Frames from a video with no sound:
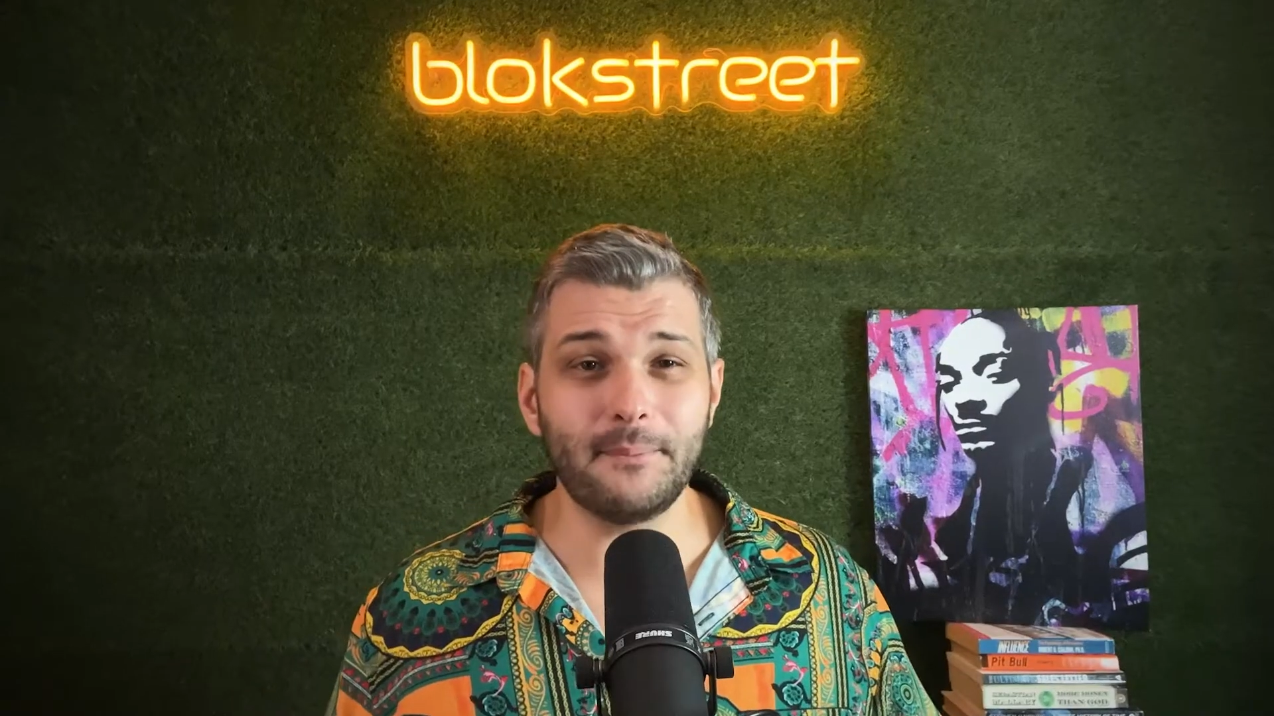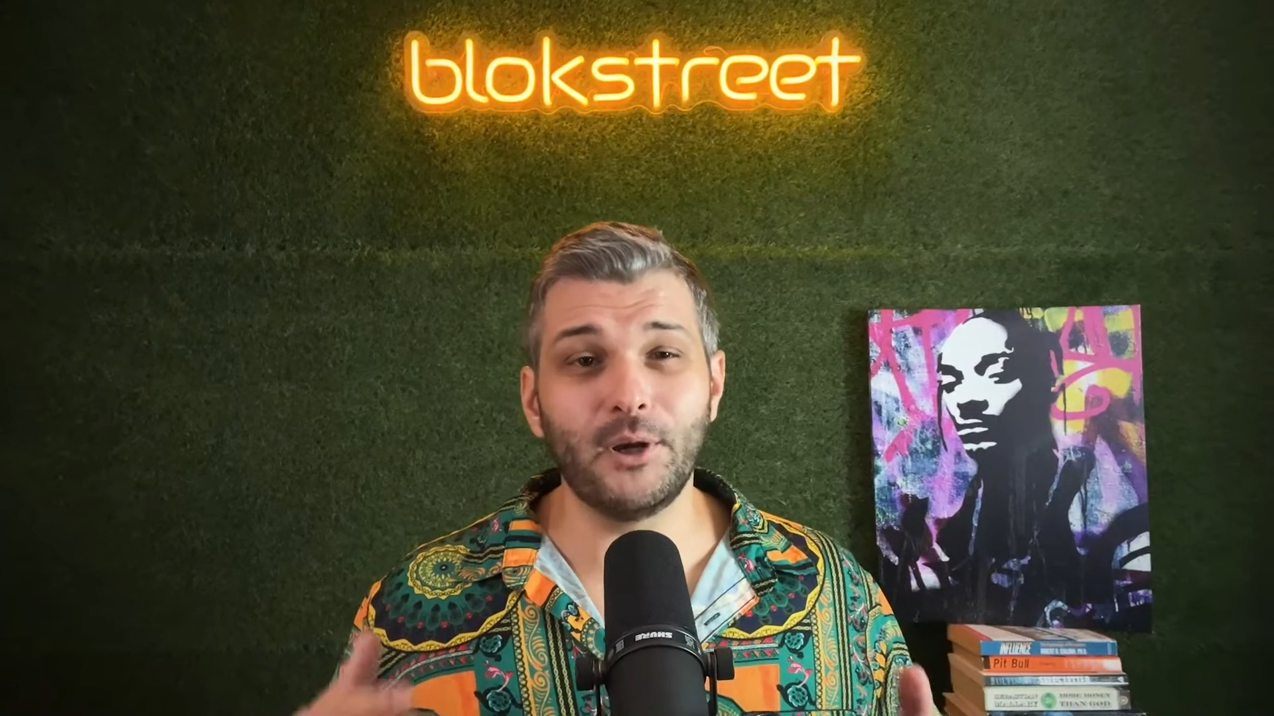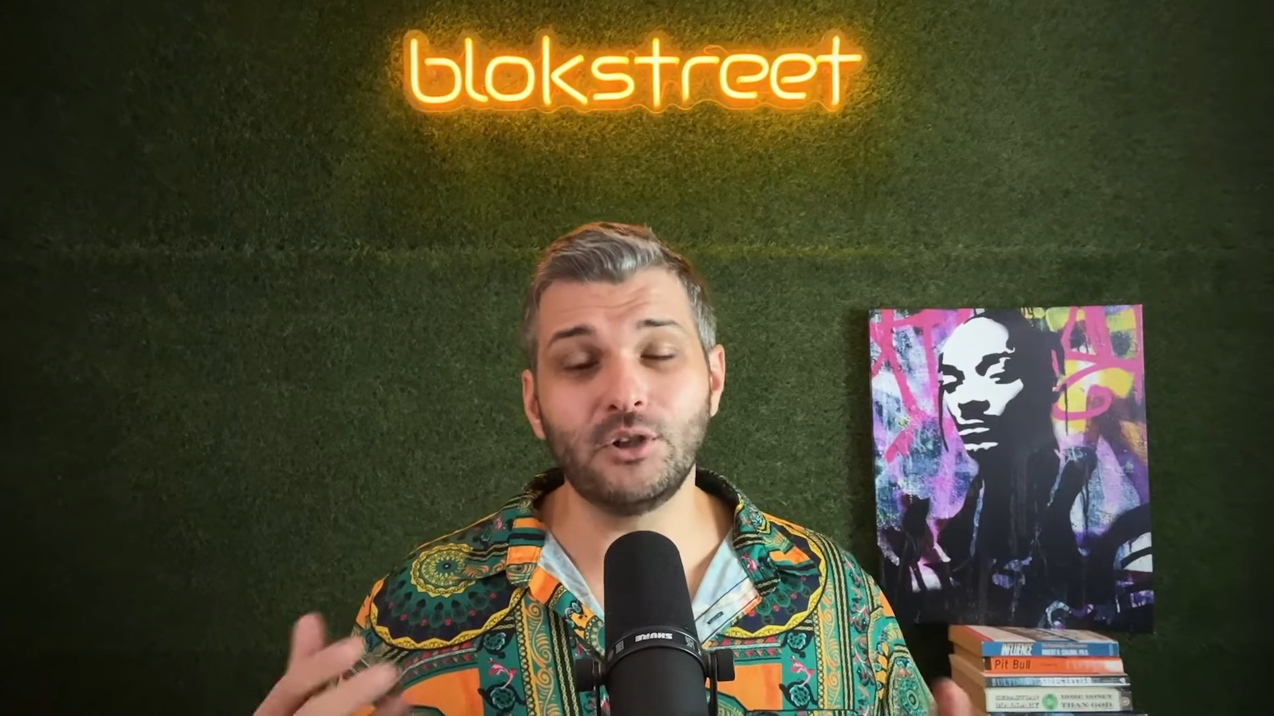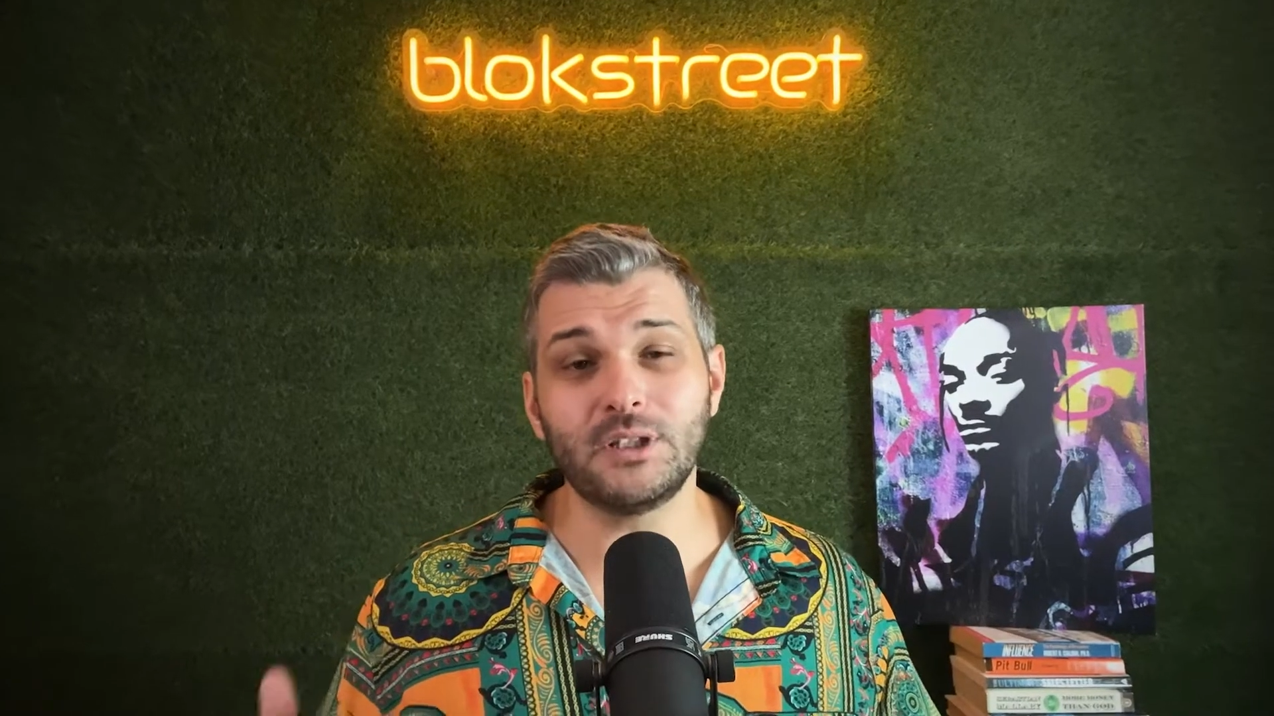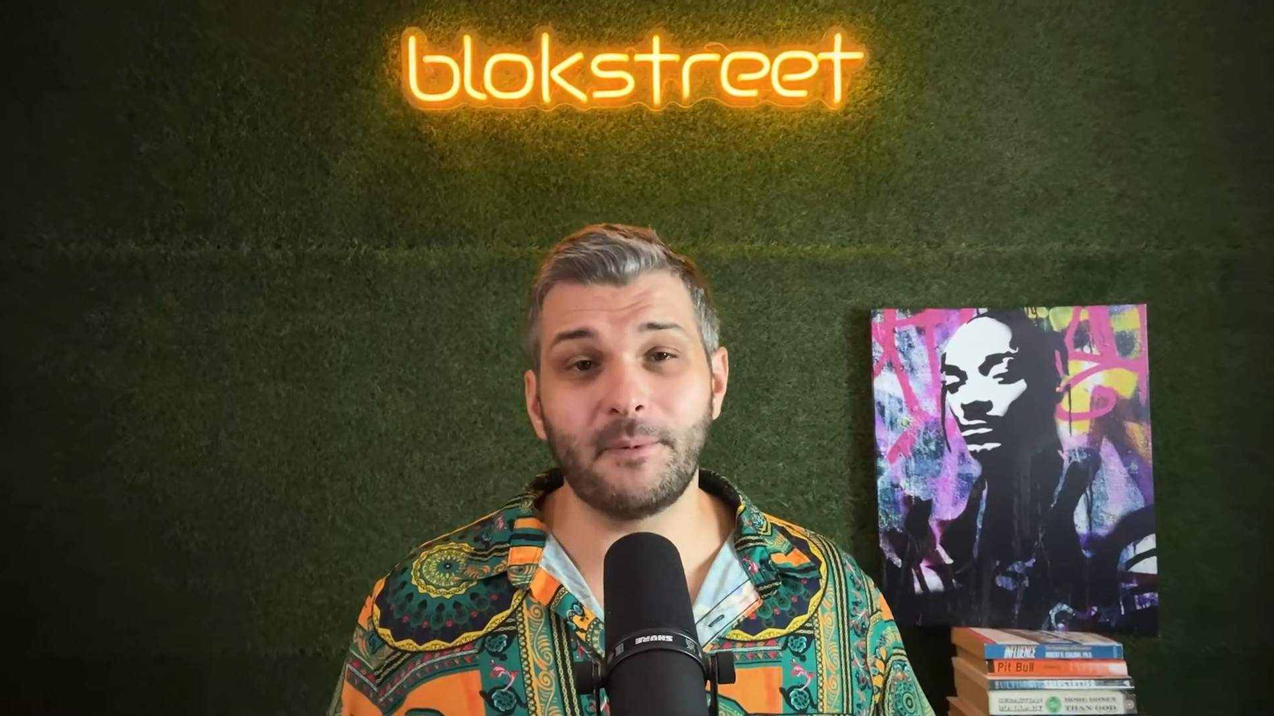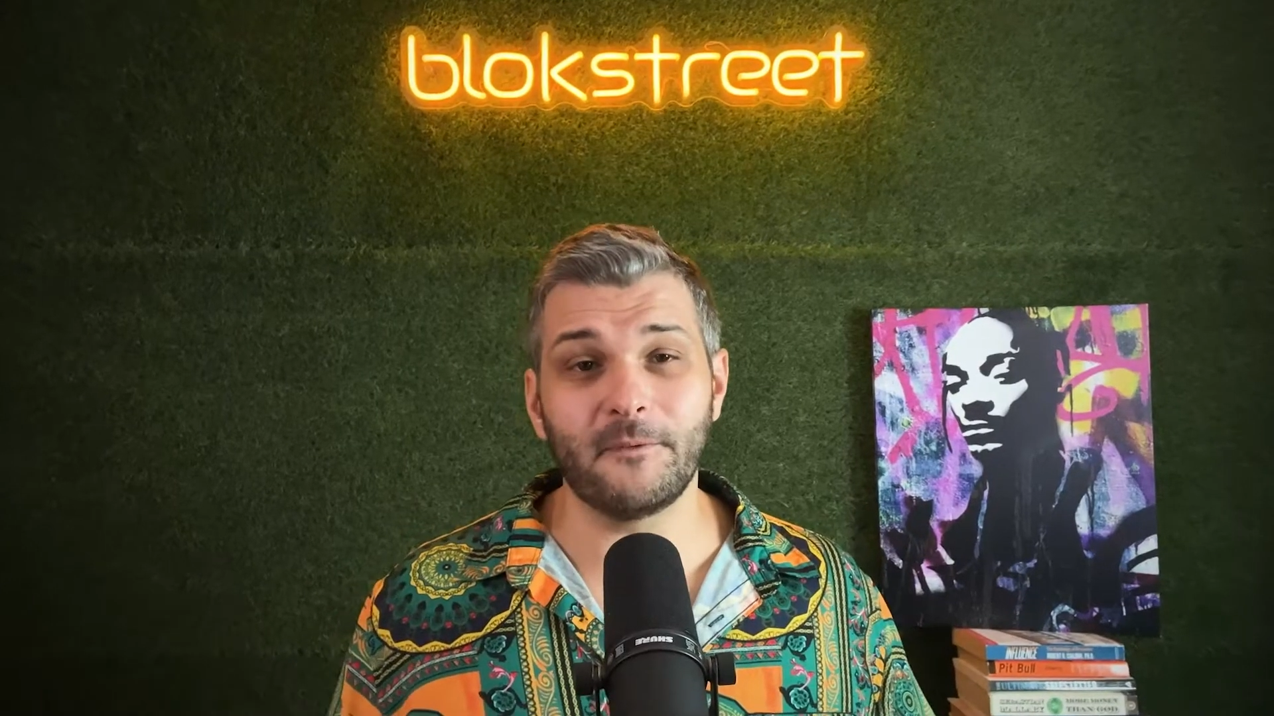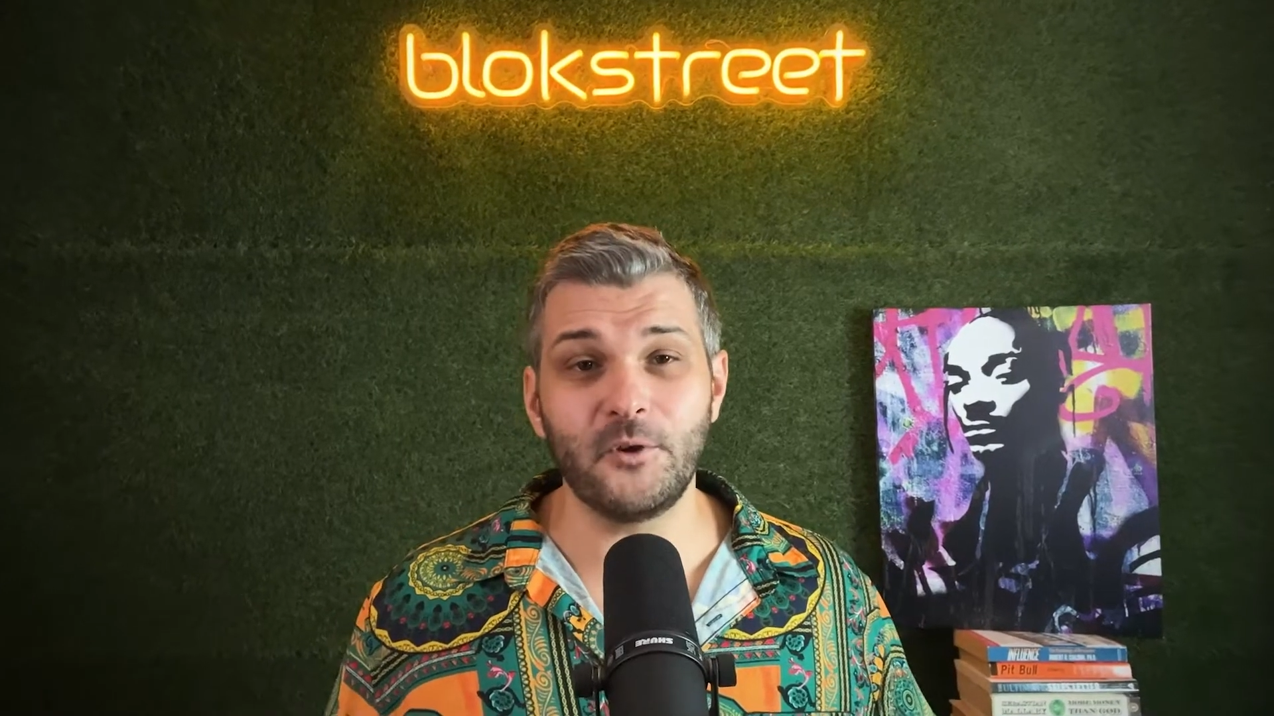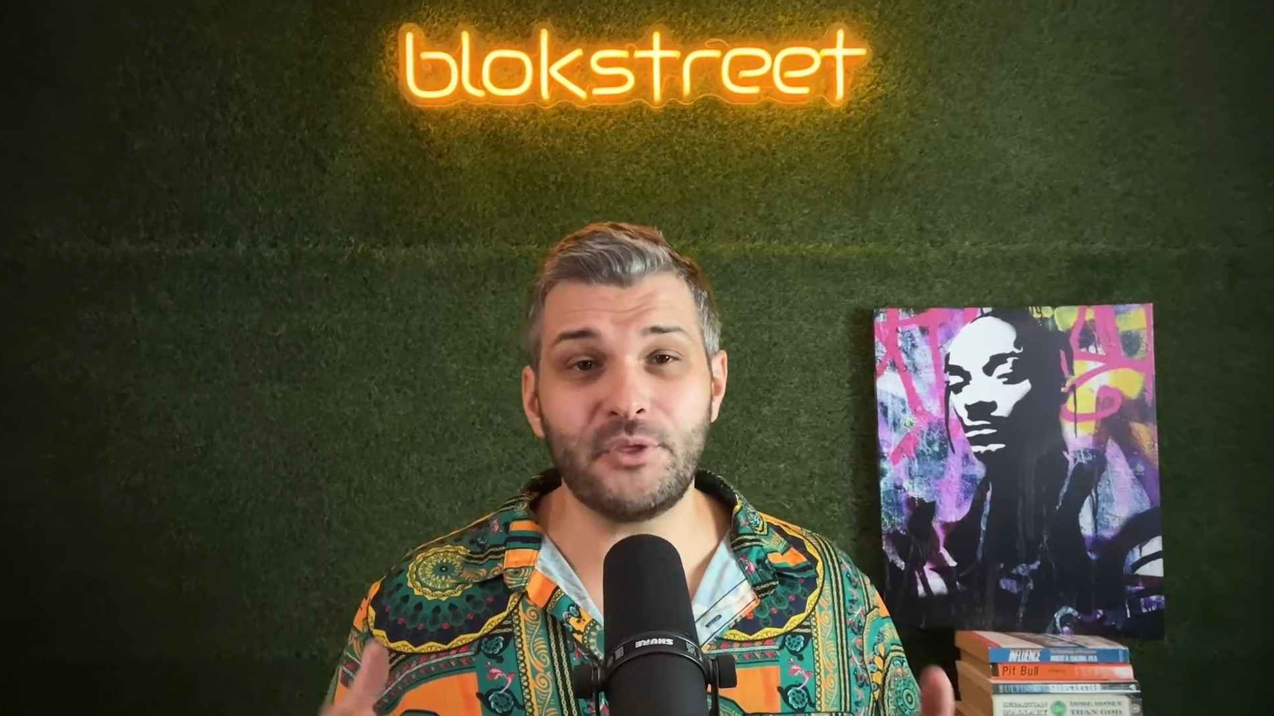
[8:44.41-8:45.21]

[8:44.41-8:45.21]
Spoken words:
built up a few